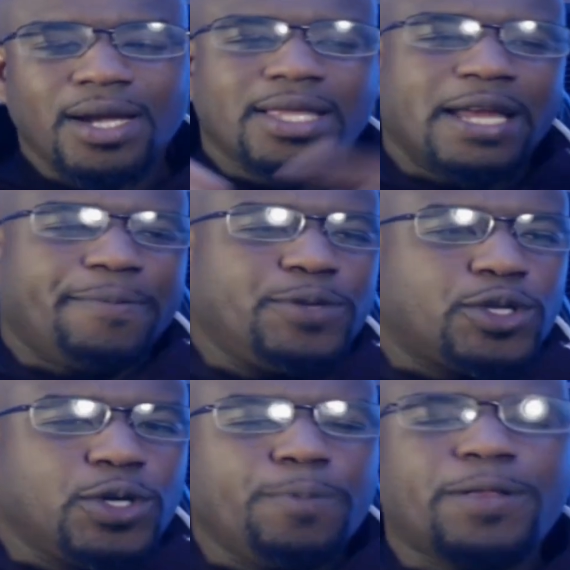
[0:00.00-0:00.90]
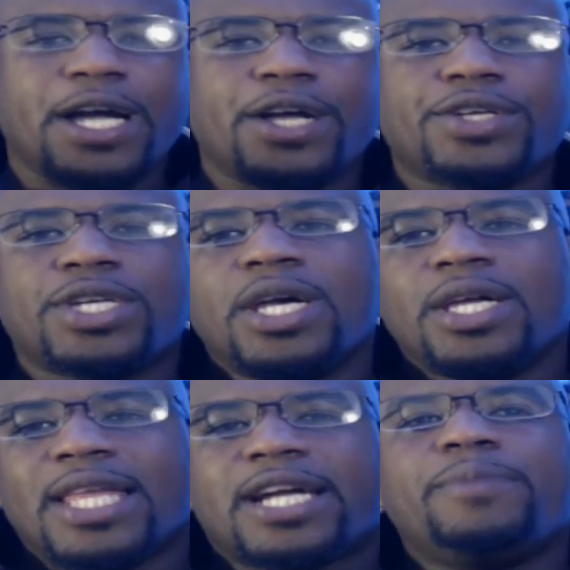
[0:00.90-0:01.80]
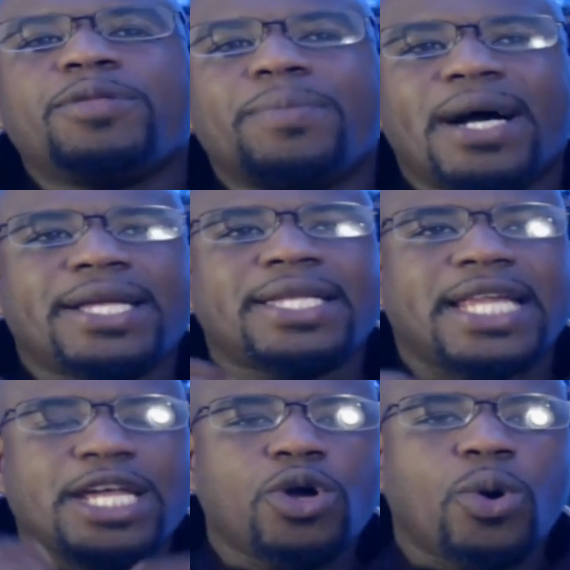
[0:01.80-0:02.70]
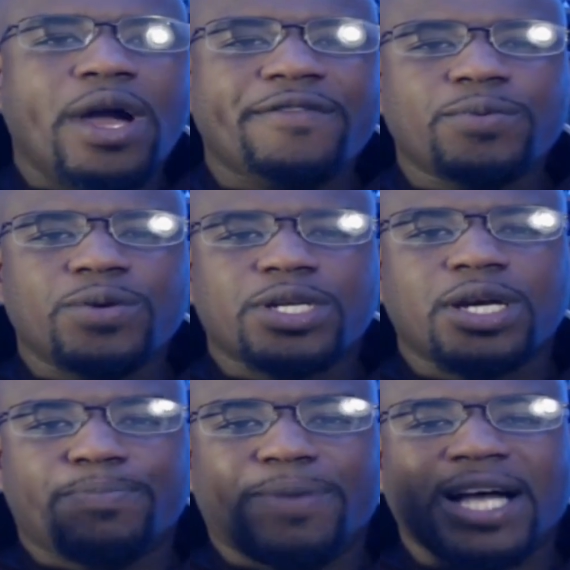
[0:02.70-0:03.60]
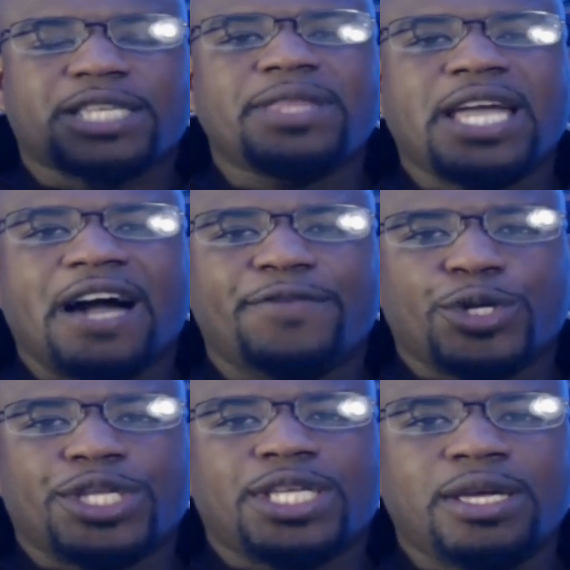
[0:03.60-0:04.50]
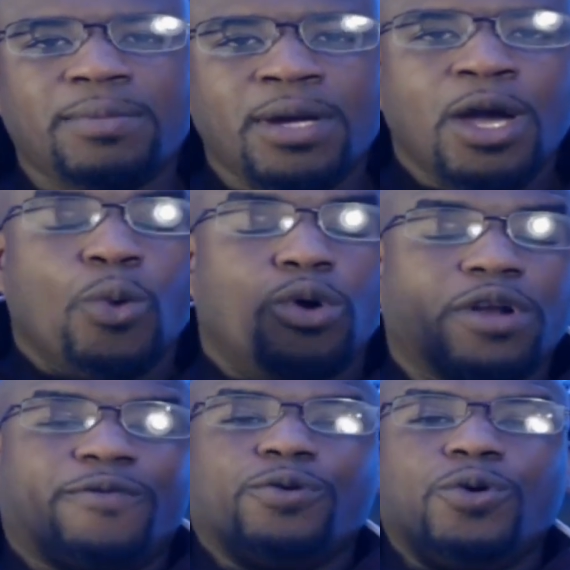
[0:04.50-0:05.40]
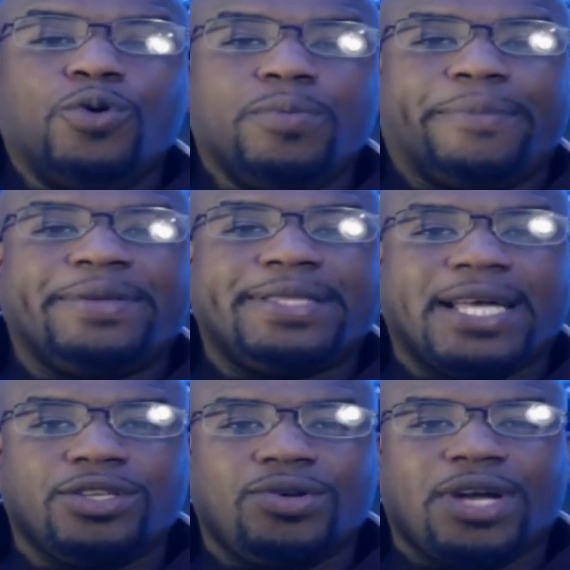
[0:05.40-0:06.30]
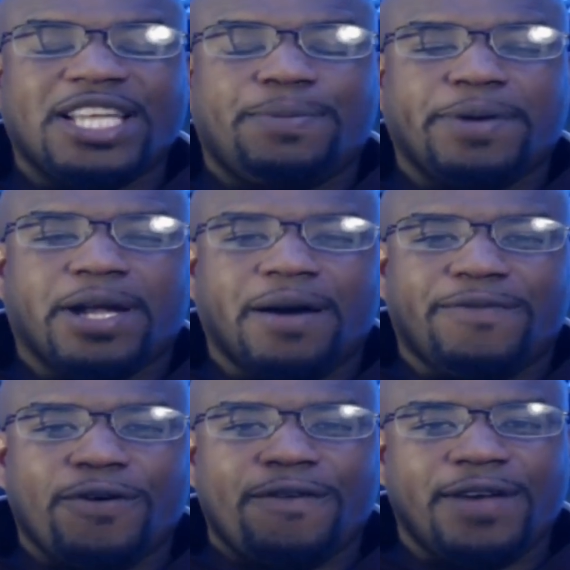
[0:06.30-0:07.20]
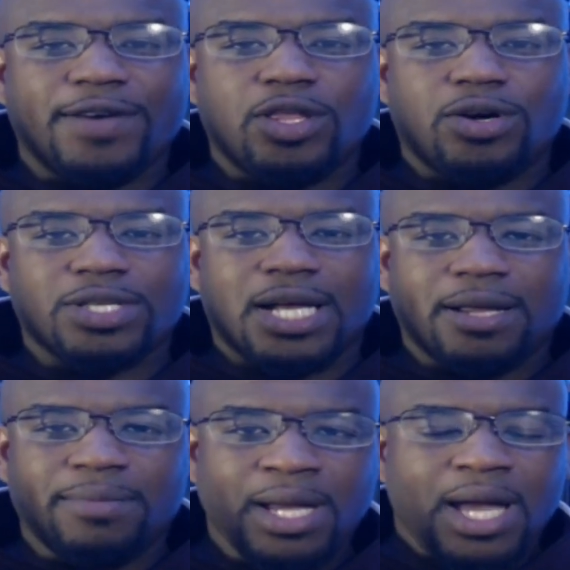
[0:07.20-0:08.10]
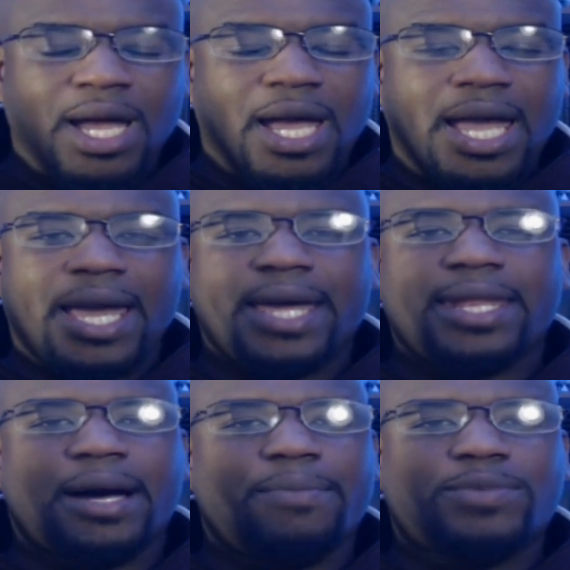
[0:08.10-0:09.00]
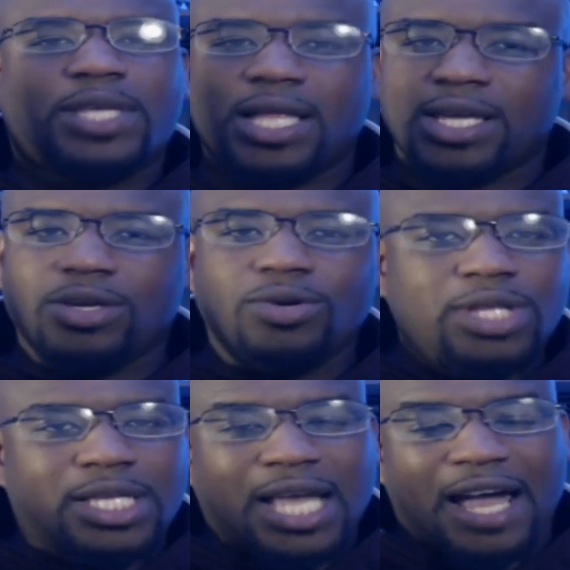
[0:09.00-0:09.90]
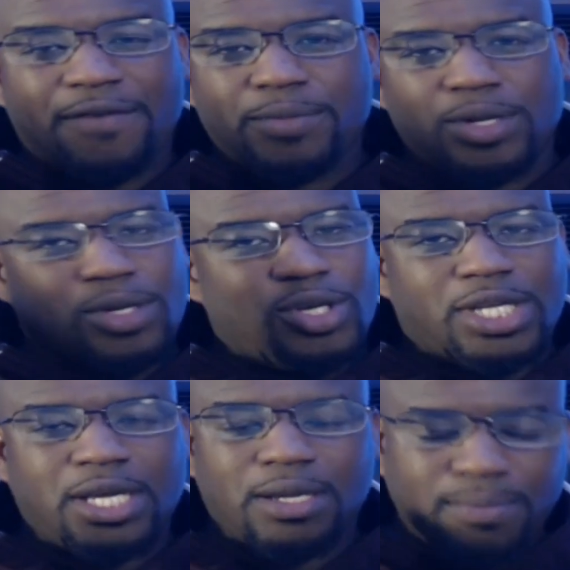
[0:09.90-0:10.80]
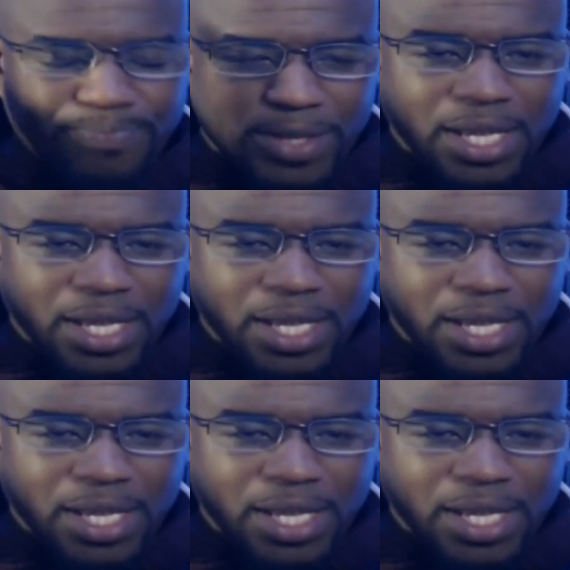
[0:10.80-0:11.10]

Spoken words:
Now, the 2 players that come to mind that I know everyone could possibly have on their team, one of whom I've been telling you guys to pick up for a very long time, and I'm telling you, you need to have him in your team,